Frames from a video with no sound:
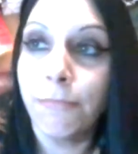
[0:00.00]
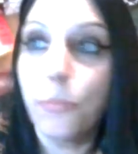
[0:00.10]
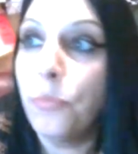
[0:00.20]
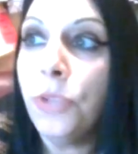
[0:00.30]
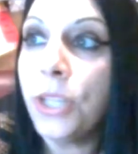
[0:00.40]

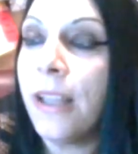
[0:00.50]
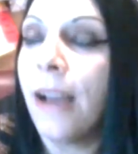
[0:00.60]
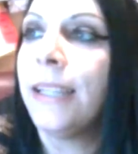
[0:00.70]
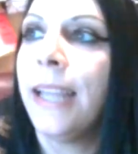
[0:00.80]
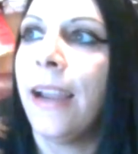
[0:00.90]
Did
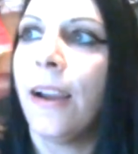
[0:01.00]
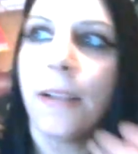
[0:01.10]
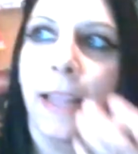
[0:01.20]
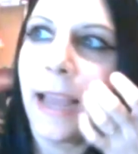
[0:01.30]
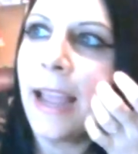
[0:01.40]
not care.
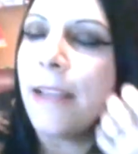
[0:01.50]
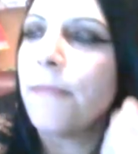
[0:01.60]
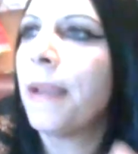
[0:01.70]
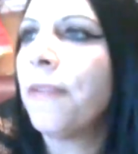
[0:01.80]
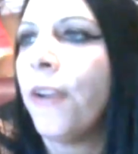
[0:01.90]
Like I had
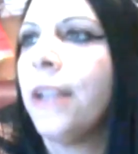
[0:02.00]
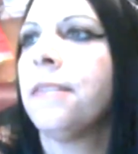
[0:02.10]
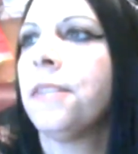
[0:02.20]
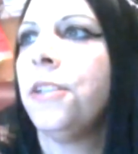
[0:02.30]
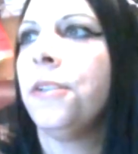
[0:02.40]
my friends
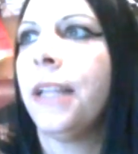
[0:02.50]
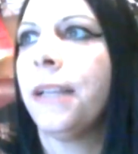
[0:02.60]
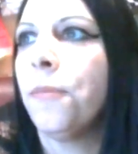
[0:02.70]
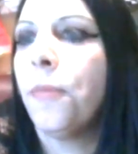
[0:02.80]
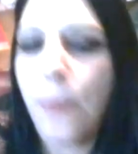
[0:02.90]
too. Like
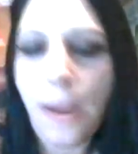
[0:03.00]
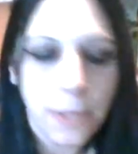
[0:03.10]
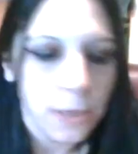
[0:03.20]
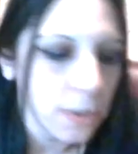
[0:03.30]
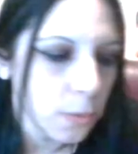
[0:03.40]
I would
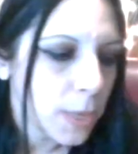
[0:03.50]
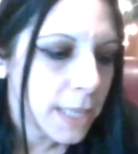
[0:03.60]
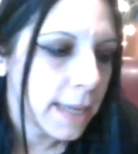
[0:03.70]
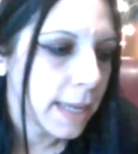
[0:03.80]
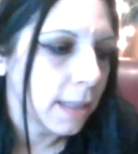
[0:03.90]
go to the
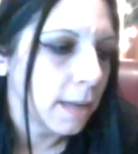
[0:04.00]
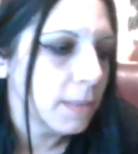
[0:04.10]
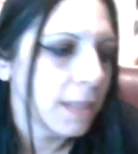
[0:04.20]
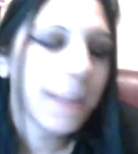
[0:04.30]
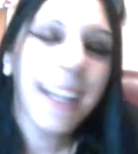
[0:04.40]
weekday clubs
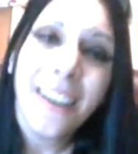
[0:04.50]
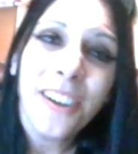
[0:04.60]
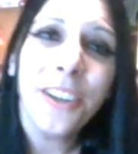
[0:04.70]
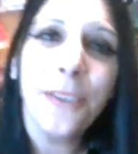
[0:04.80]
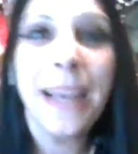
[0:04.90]
and they'd be like, "Oh
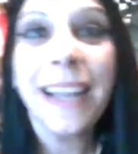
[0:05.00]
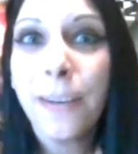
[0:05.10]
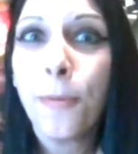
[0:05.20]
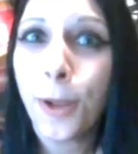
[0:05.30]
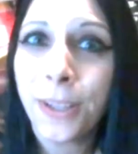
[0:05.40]
no, I got to
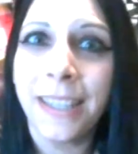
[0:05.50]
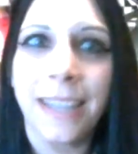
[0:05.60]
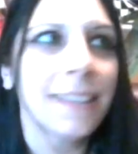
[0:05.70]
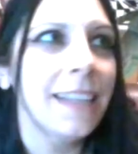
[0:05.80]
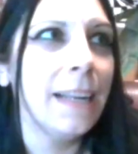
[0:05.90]
work the
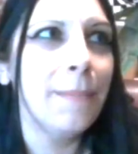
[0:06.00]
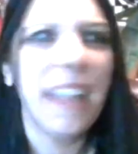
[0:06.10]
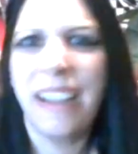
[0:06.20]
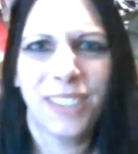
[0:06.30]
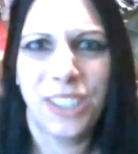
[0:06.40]
next day." And I'd be
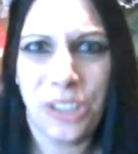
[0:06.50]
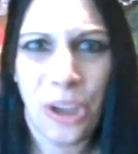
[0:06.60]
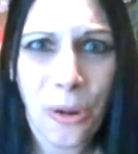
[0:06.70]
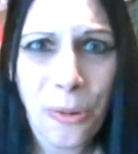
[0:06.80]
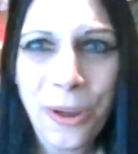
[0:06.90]
like,
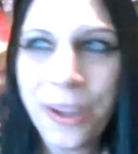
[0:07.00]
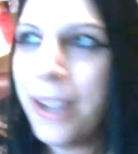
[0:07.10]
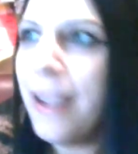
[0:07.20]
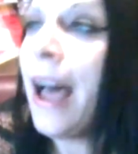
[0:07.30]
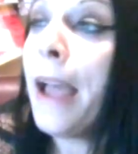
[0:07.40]
"So?"
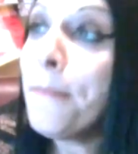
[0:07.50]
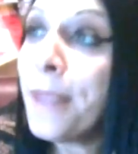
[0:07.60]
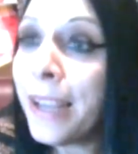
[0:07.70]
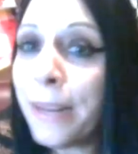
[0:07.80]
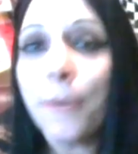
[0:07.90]
I'm the
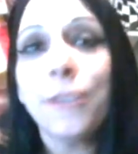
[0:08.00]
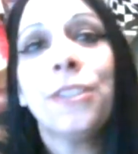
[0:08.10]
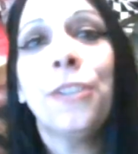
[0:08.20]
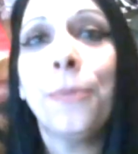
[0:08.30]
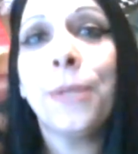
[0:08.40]
kind of person
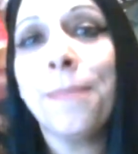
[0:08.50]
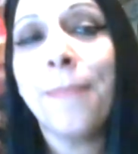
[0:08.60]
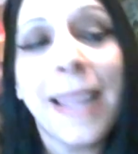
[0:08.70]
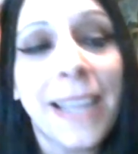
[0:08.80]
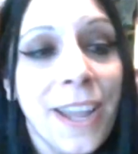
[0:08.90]
who would
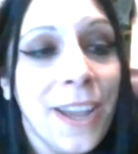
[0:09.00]
like